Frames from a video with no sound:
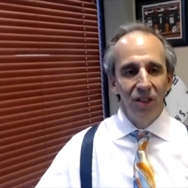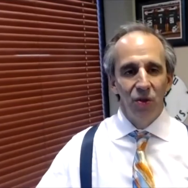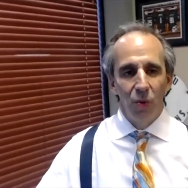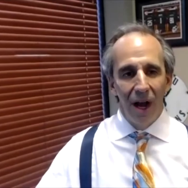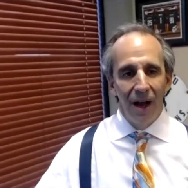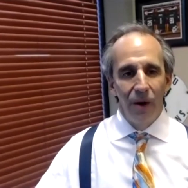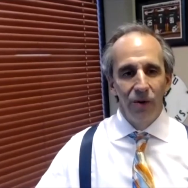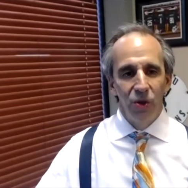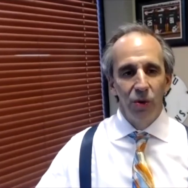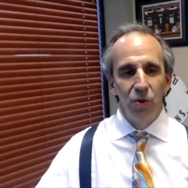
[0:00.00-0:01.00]
around.
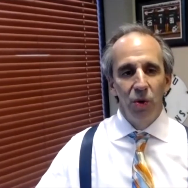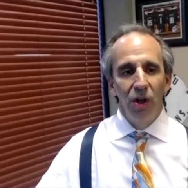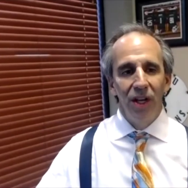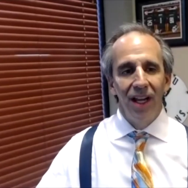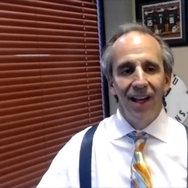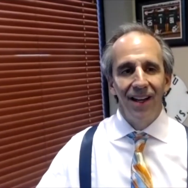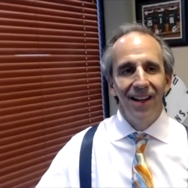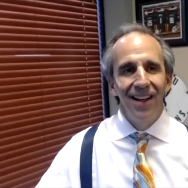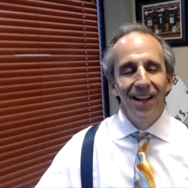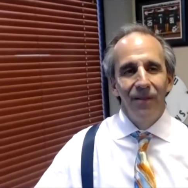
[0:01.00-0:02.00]
So it's really
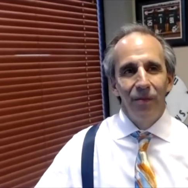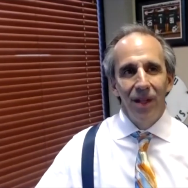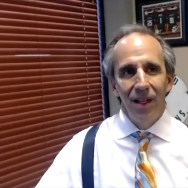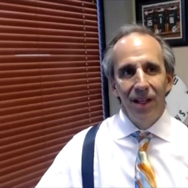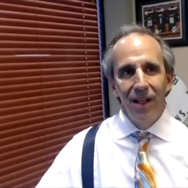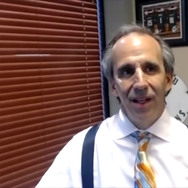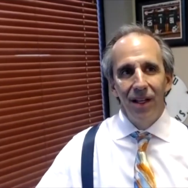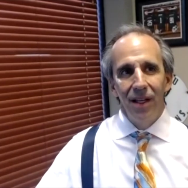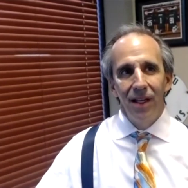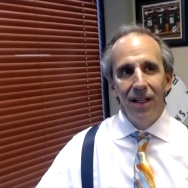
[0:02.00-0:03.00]

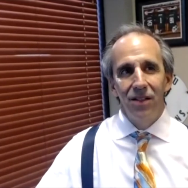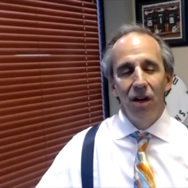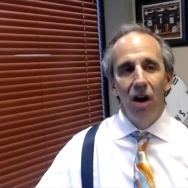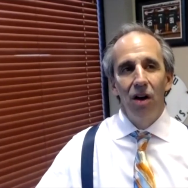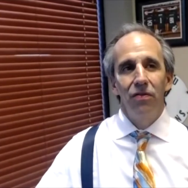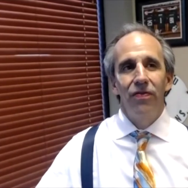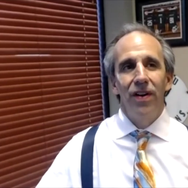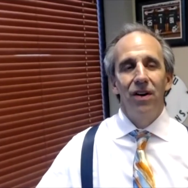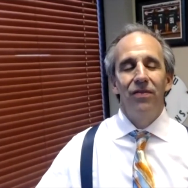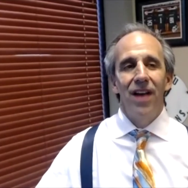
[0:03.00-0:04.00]
it's an unfair
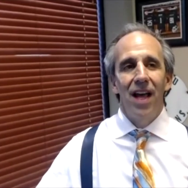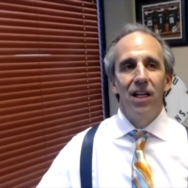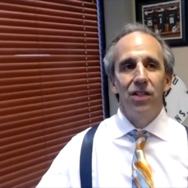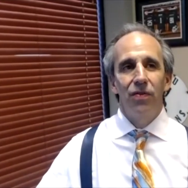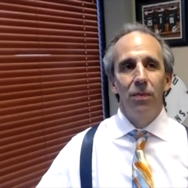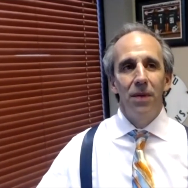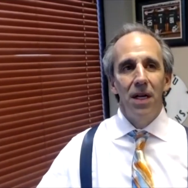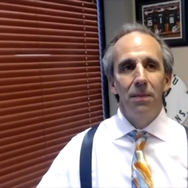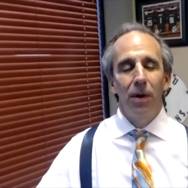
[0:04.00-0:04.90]
advantage for me